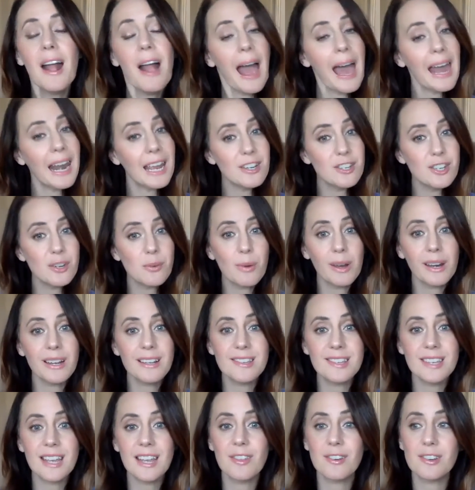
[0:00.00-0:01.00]
And I do want
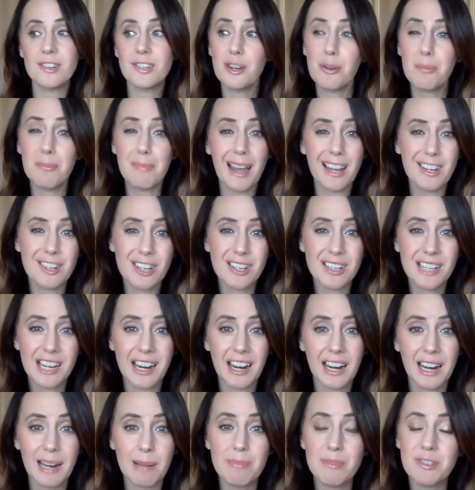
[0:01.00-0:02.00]
to say there's no magic
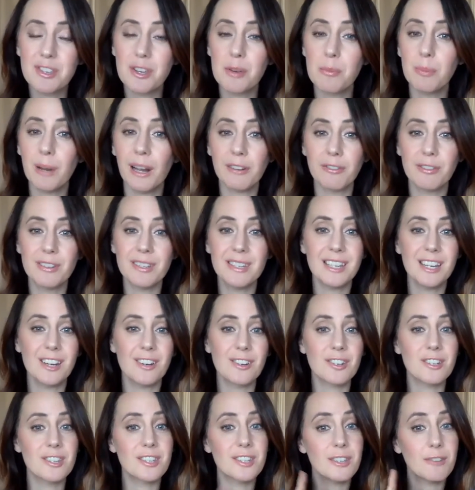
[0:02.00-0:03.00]
time. So breakfast here
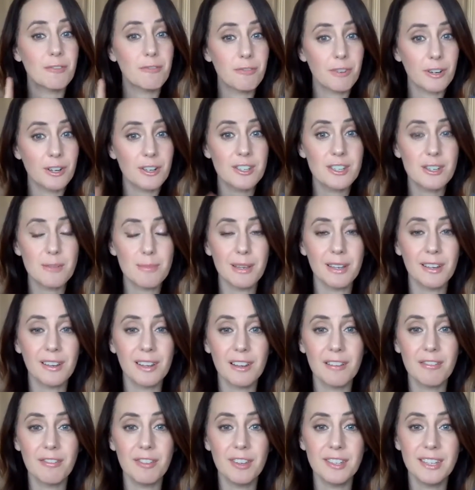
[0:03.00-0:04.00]
is just the first meal
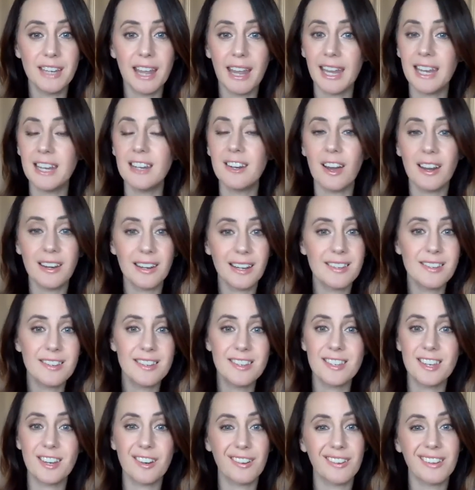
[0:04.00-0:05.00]
of the day, not
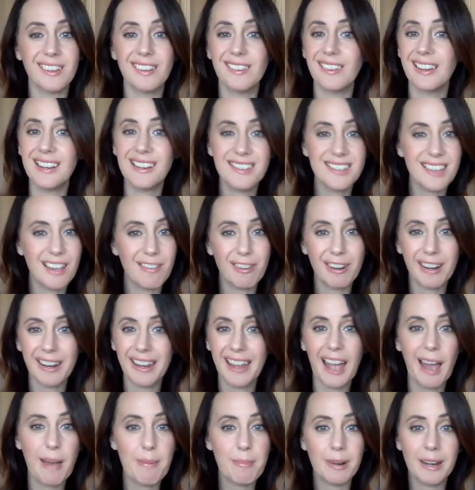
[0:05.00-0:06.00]
necessarily like 7
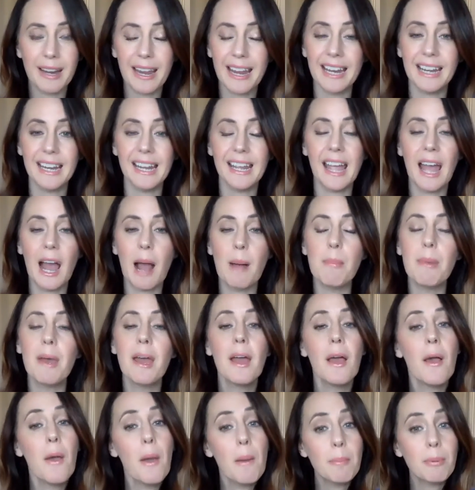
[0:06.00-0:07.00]
a.m. or 8 a.m.,
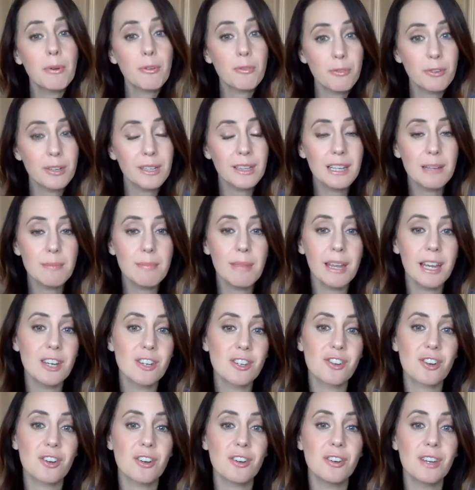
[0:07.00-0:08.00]
but really make
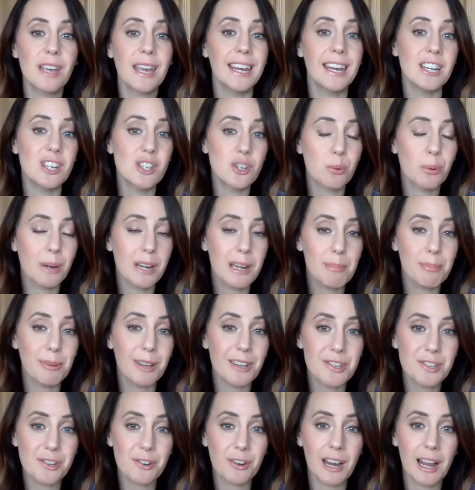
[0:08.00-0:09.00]
sure you're getting 20
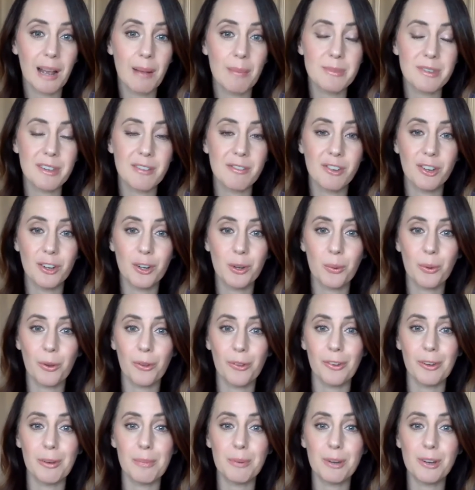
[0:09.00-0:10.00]
plus grams of good
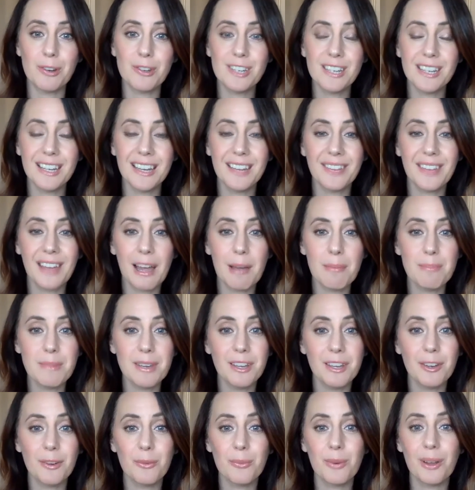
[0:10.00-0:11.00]
quality protein at that
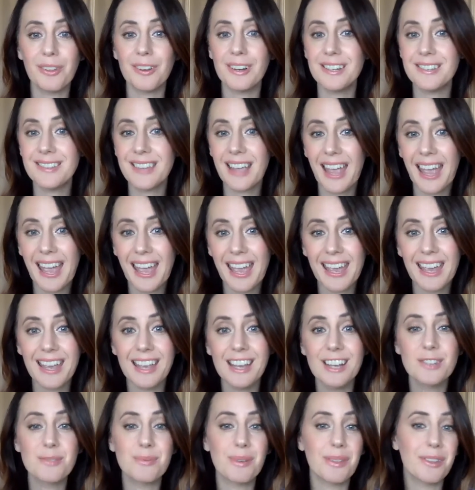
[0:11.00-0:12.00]
meal, whether it's
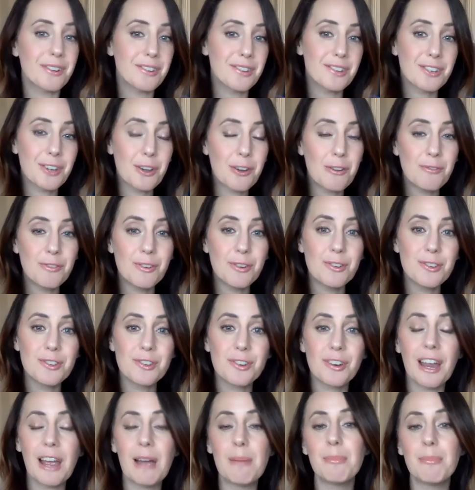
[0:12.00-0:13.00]
eggs, whether it's a tofu
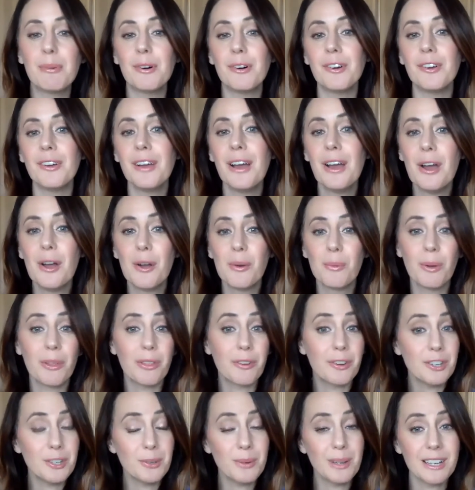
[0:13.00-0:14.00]
scramble,
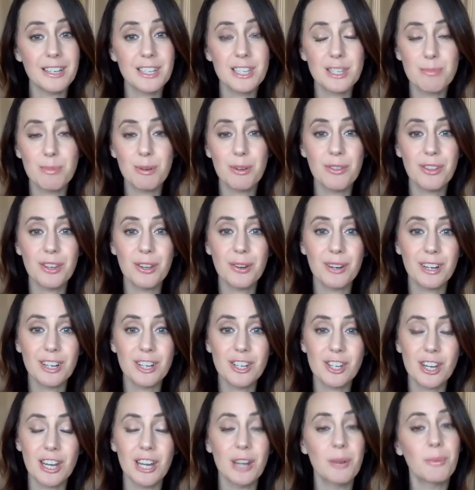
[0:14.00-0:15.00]
whether you're doing a smoothie or a
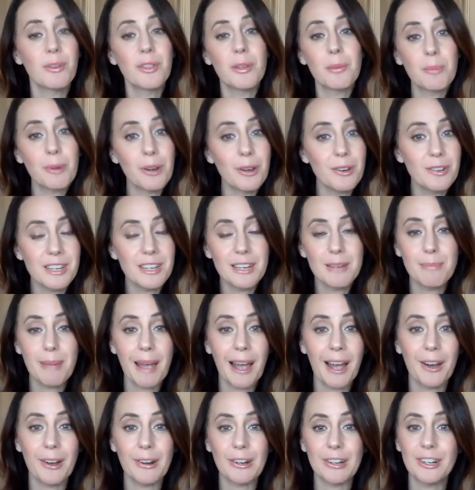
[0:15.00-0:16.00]
shake with a protein
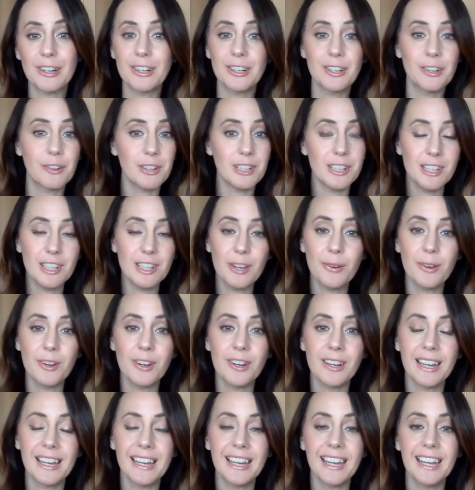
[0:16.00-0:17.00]
powder or Greek
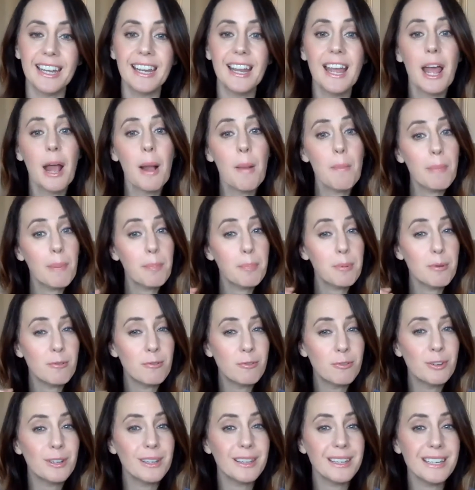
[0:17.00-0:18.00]
yogurt in it. But
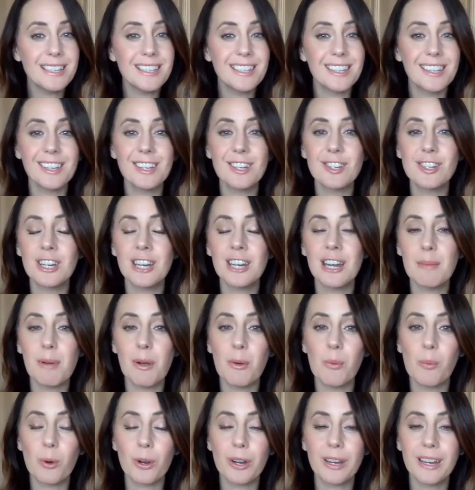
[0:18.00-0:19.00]
be really diligent
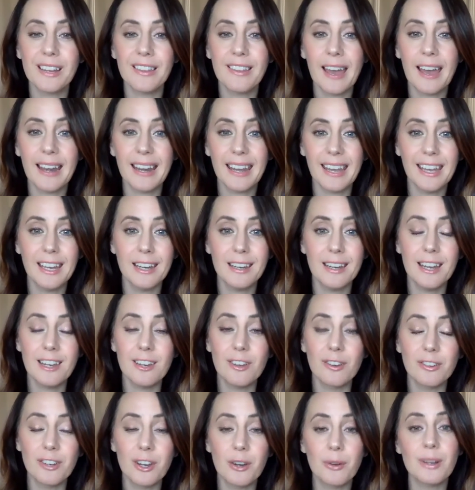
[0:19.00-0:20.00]
about working that in, and
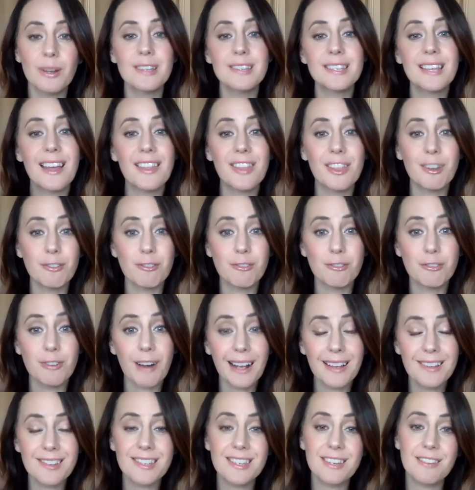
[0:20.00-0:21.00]
you'll notice the
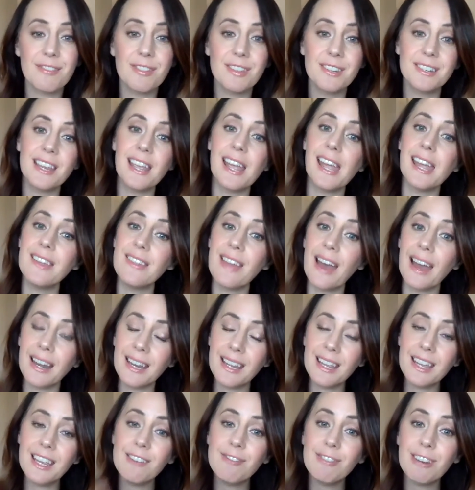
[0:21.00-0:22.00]
rest of the day, that
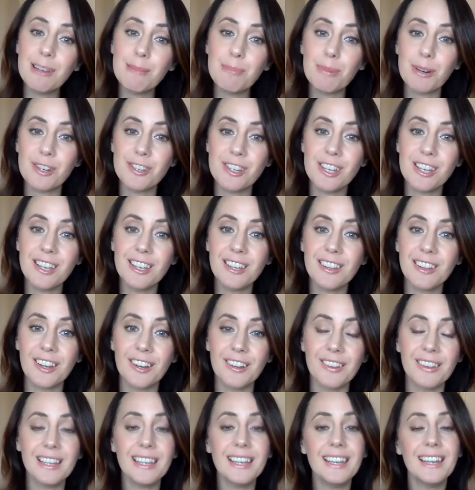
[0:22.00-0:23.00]
evening
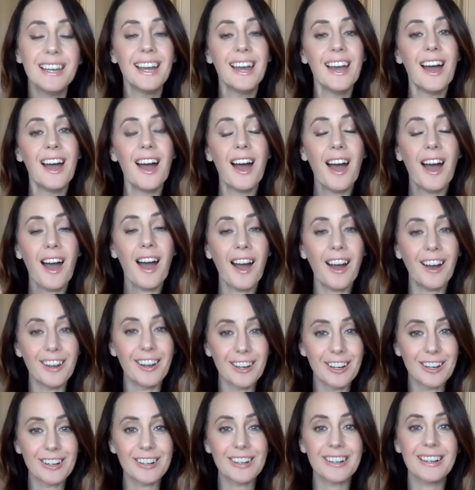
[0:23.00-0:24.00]
particularly,
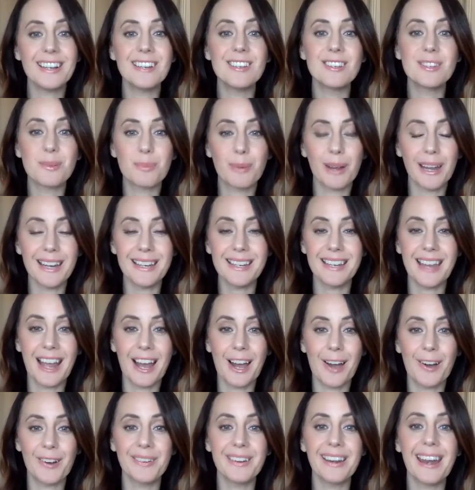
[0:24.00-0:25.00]
hunger is way
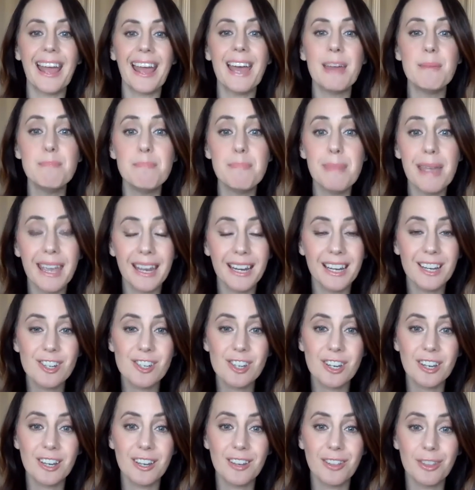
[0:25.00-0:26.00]
down, and
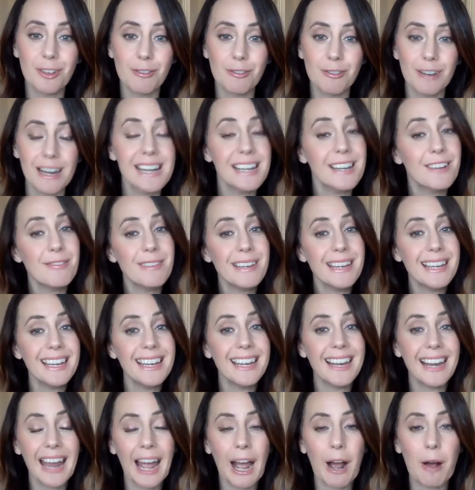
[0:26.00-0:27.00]
managing the rate of
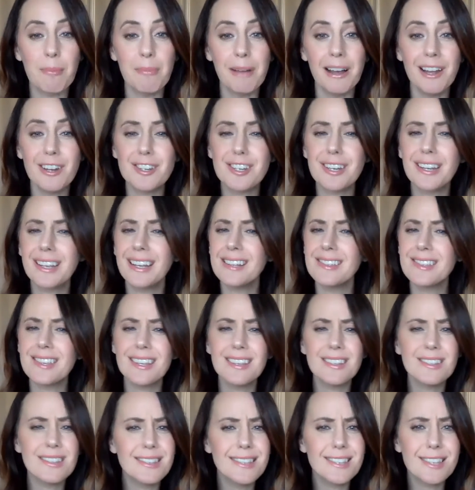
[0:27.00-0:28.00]
eating and how much gets
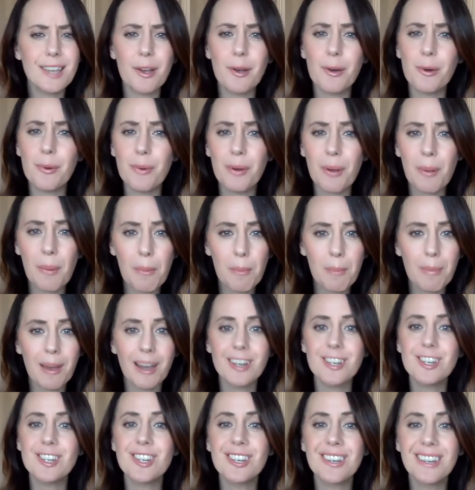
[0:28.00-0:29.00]
so
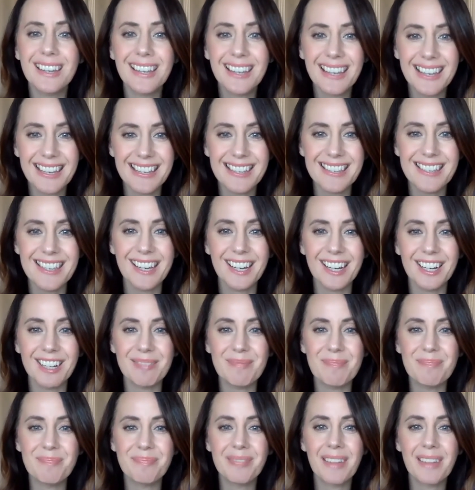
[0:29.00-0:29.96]
much easier.